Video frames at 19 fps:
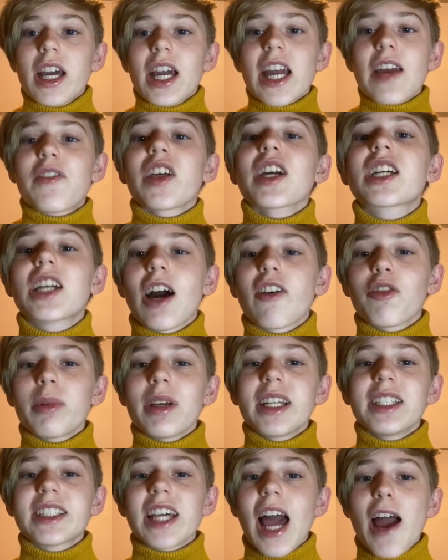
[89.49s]
If the
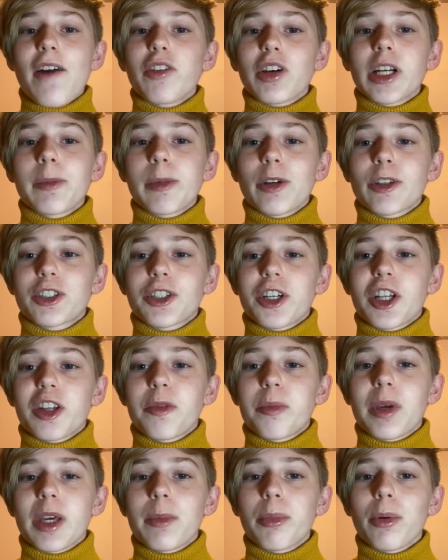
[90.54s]
government is ever going to be returned to the
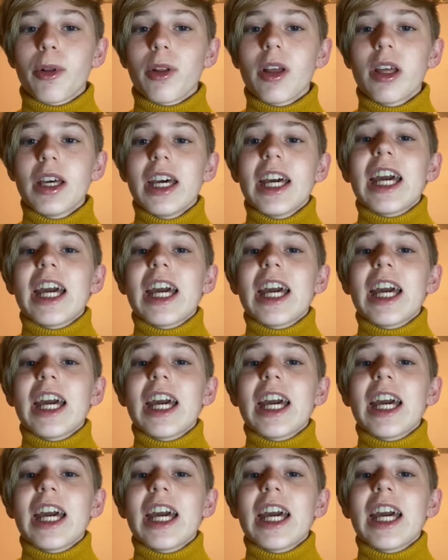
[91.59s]
people,